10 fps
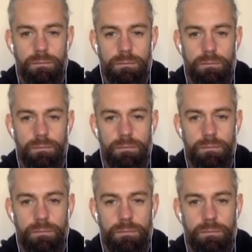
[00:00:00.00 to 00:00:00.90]

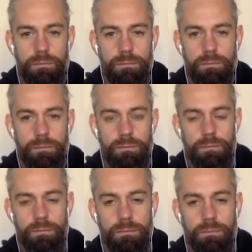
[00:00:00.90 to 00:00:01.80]

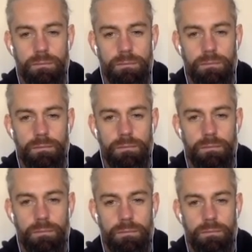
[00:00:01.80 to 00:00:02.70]

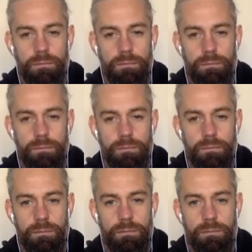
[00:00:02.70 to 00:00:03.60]

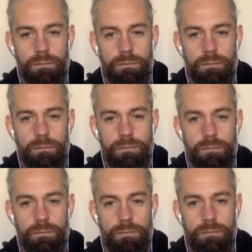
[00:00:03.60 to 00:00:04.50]

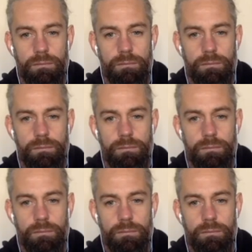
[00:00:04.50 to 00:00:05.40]

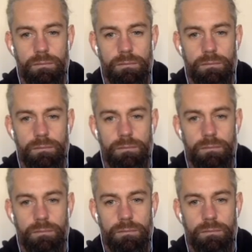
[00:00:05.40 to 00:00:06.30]

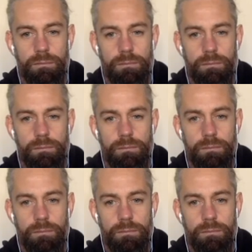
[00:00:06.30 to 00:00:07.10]
The person shown says nothing.